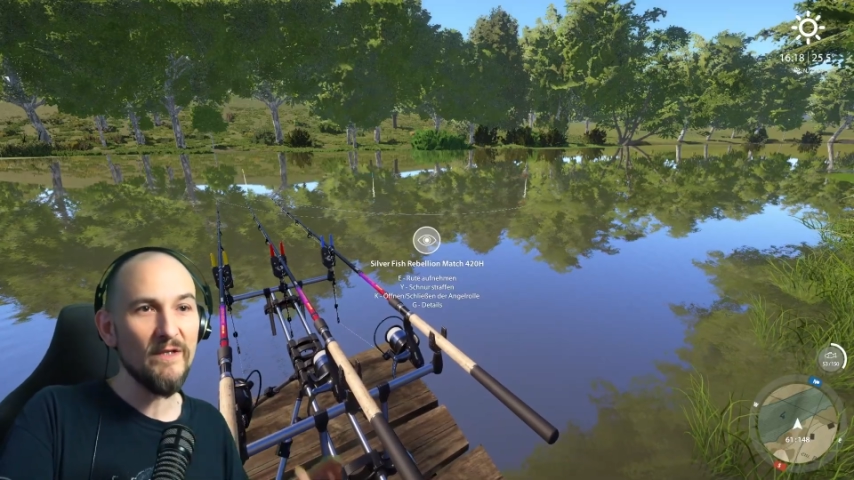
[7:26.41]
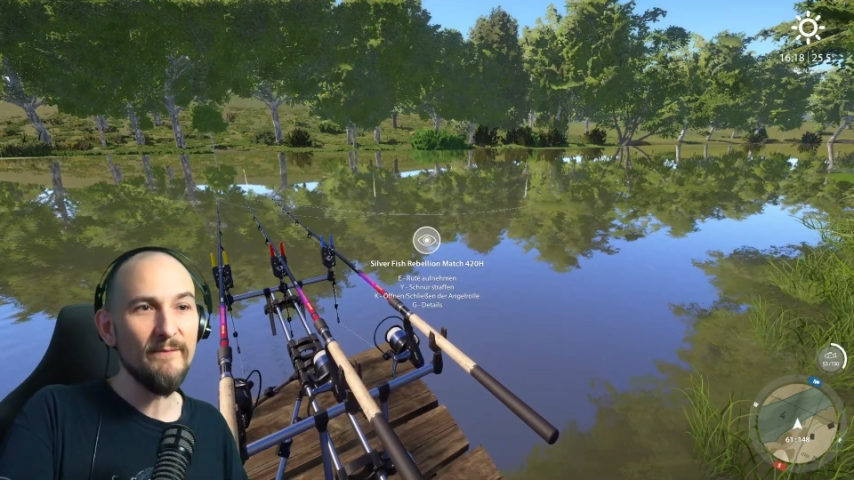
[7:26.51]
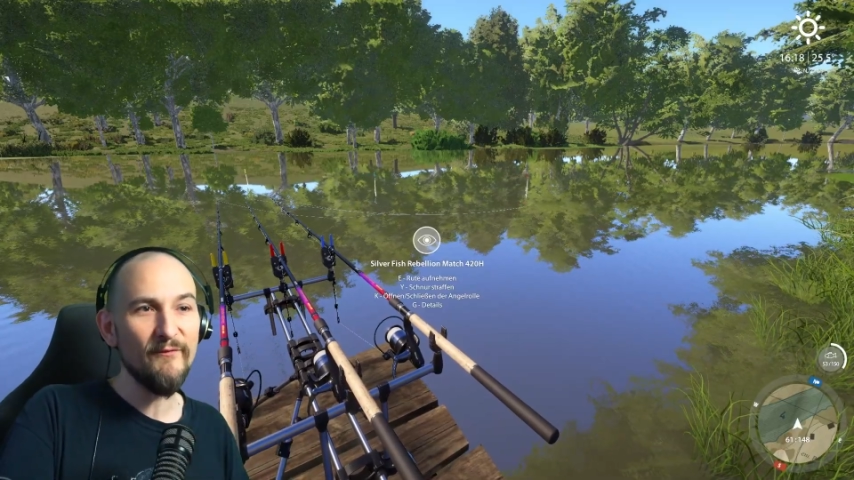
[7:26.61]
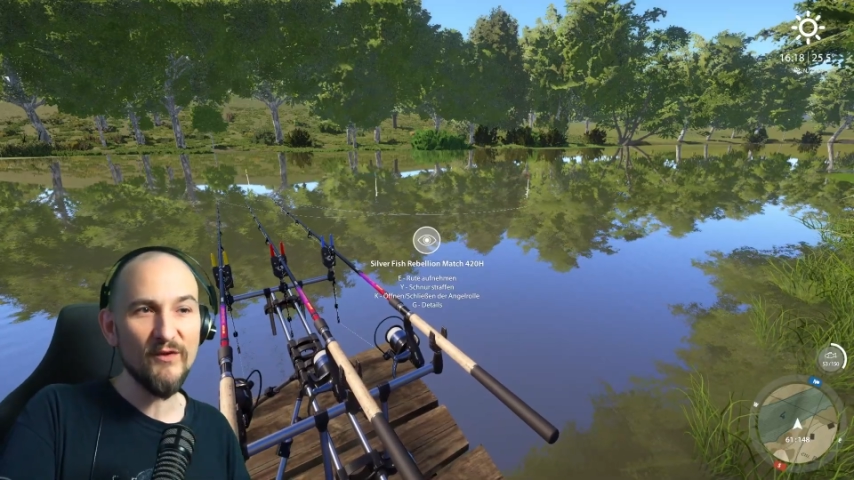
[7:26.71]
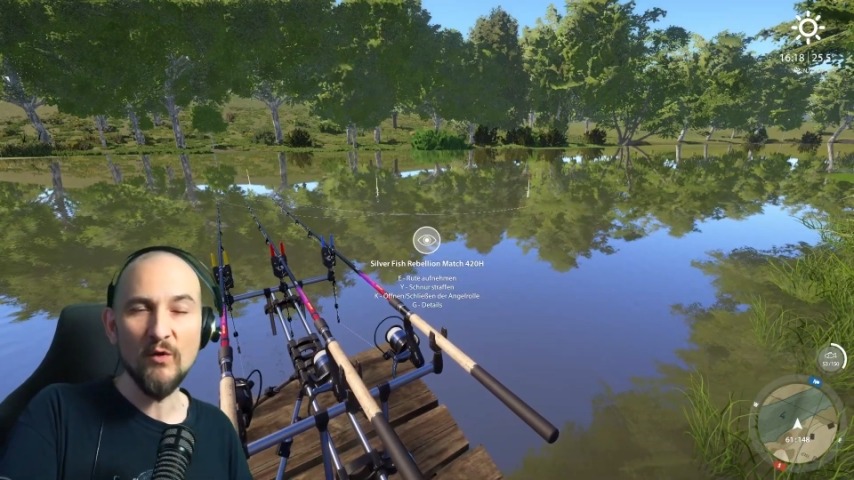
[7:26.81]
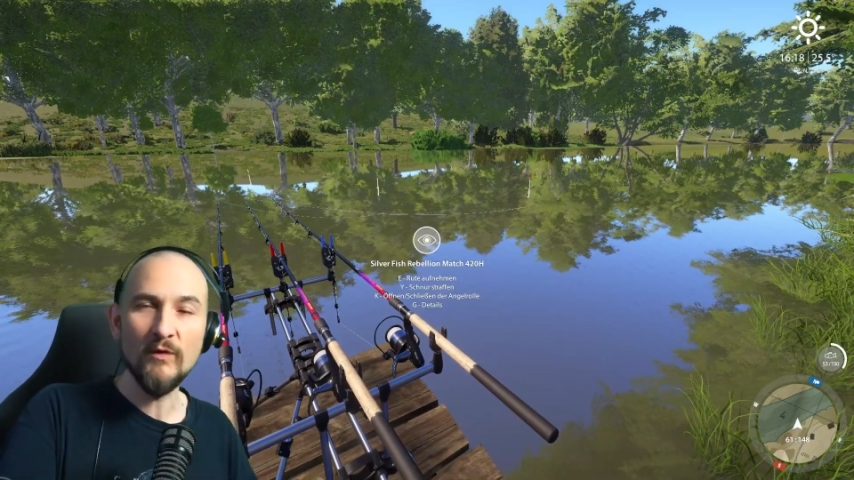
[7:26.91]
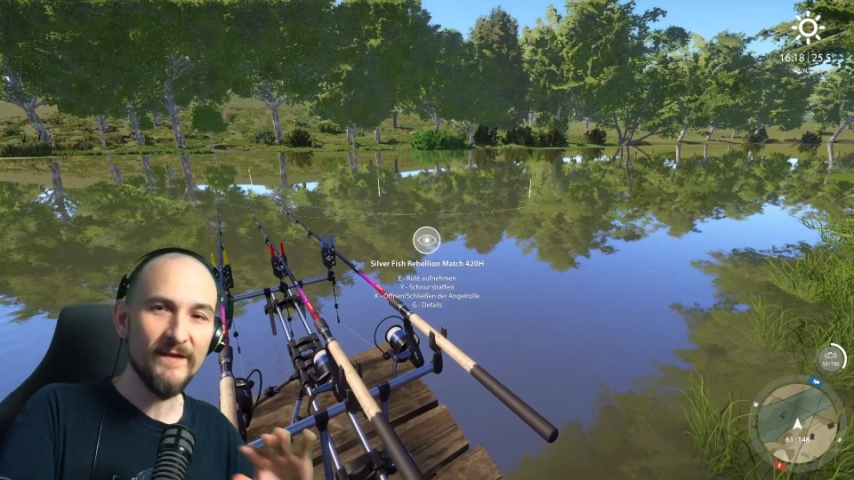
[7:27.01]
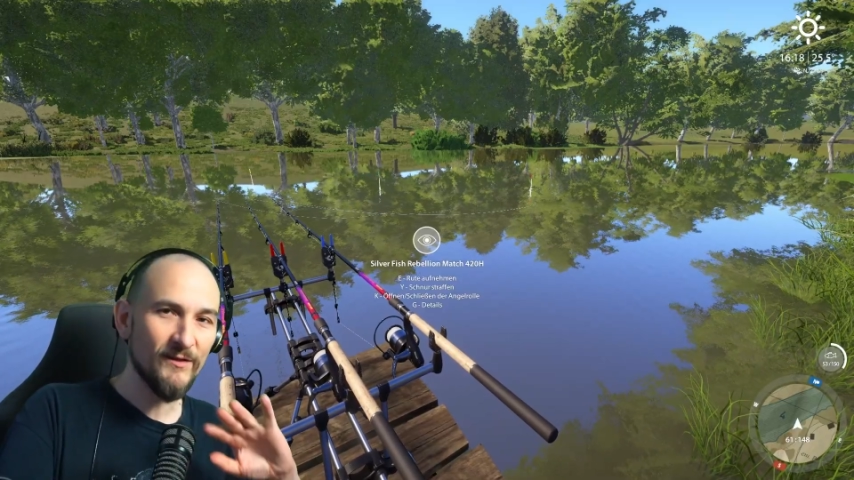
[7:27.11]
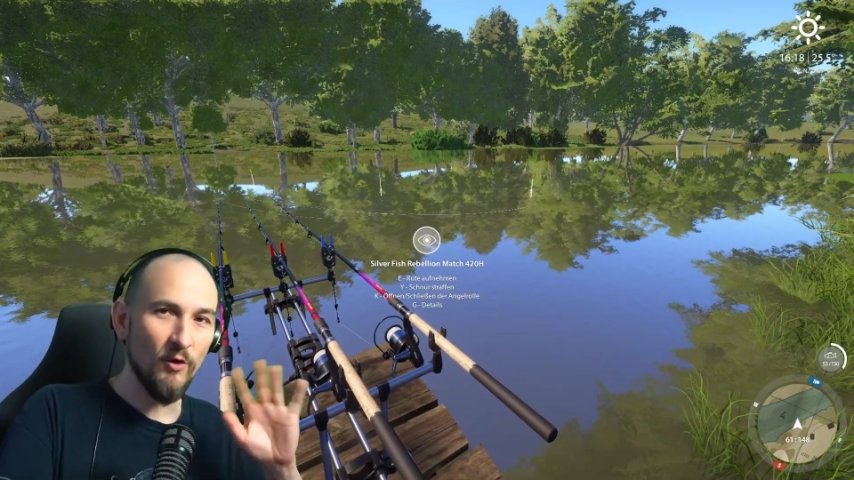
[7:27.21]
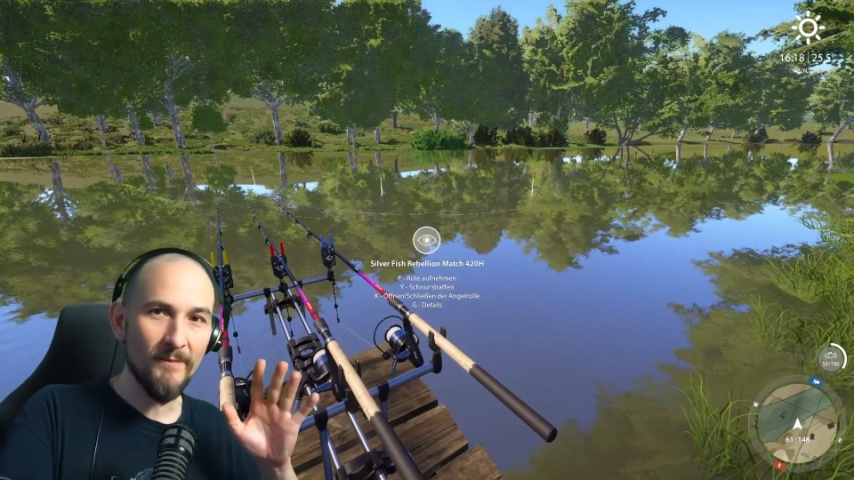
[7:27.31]
That's just
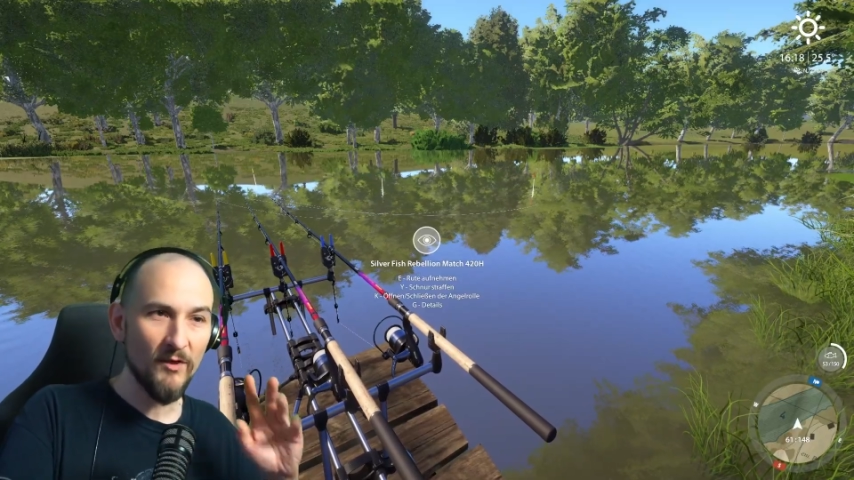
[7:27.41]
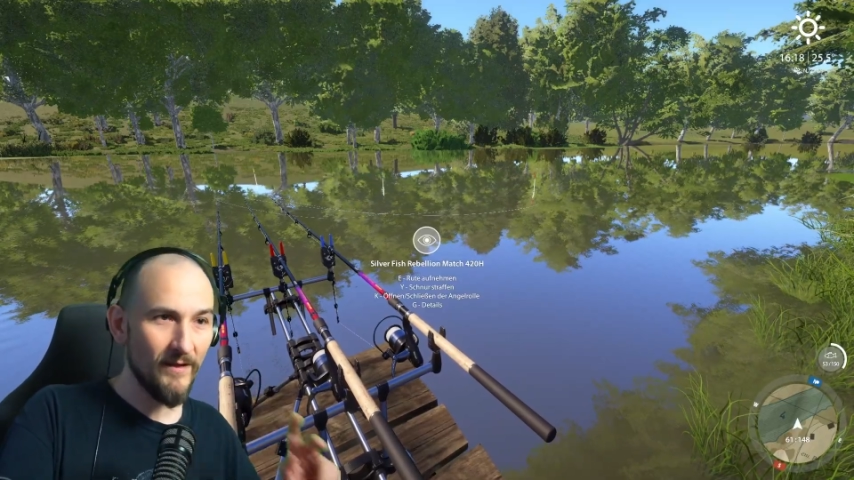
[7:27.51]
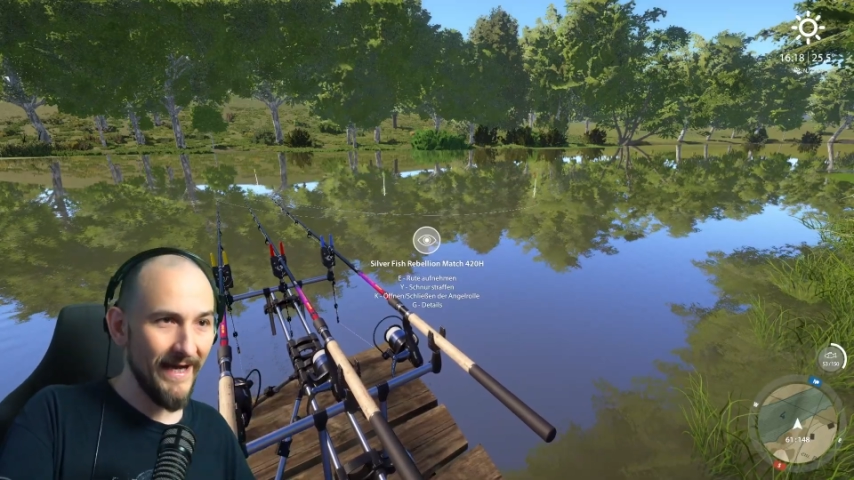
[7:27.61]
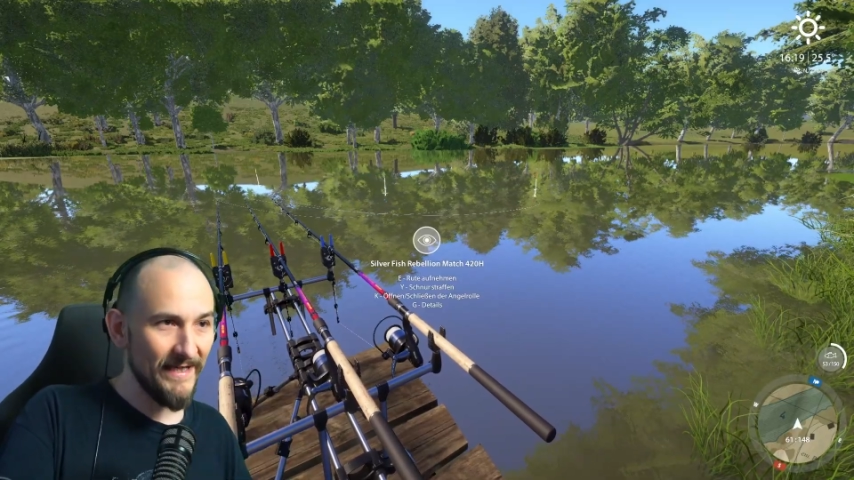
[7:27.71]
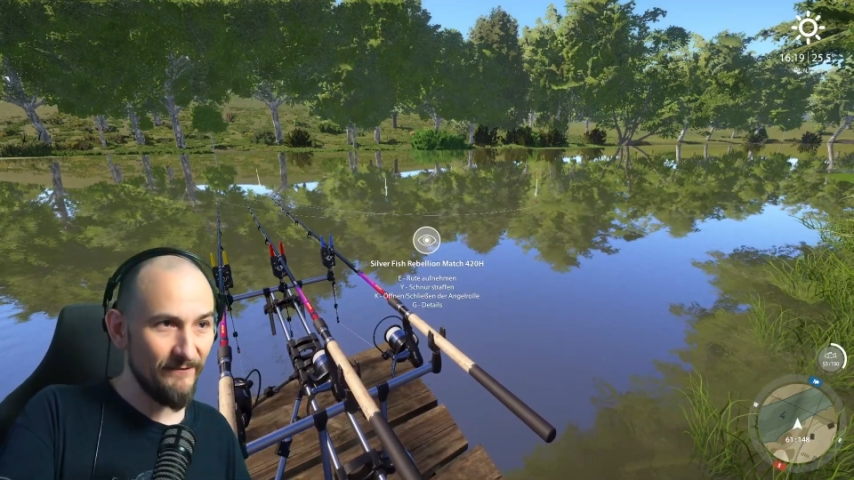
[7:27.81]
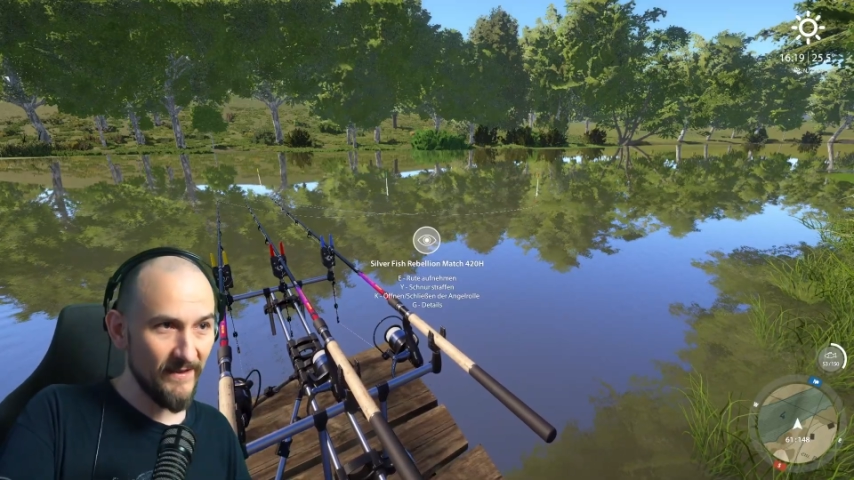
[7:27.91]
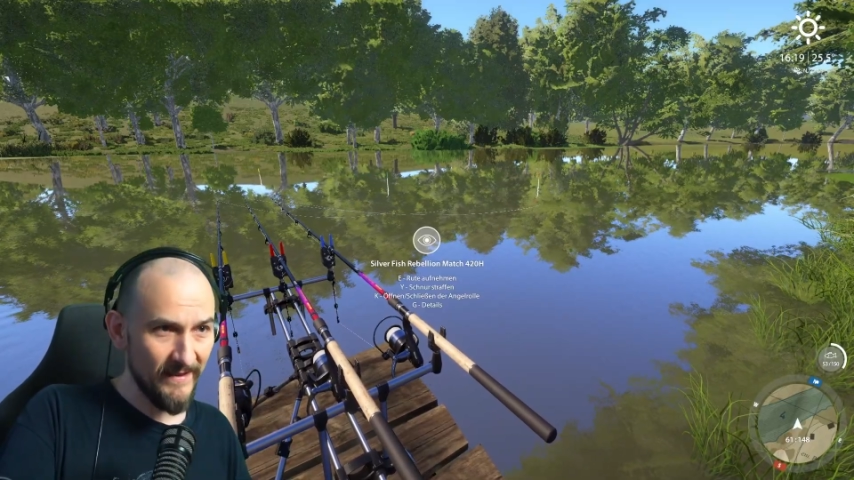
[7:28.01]
how it goes.